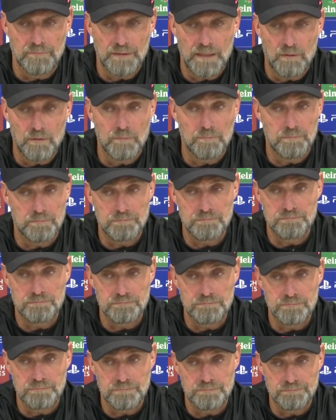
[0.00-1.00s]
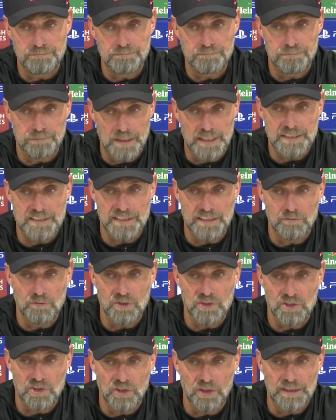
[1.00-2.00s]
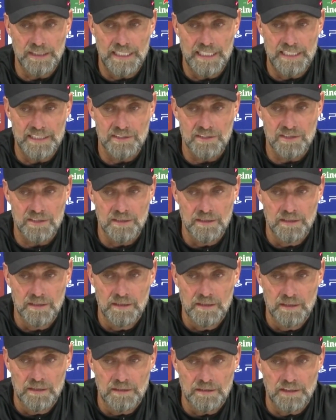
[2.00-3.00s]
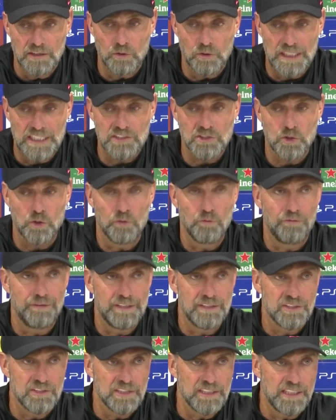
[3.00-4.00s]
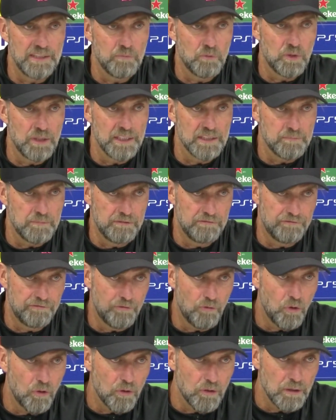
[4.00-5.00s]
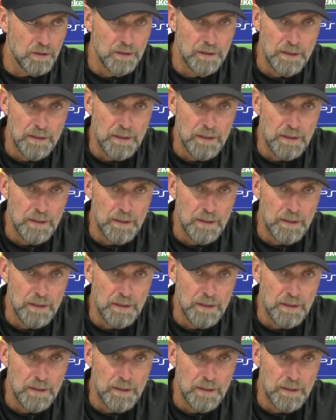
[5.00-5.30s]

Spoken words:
our pressing was not as, didn't look as convinced anymore as before.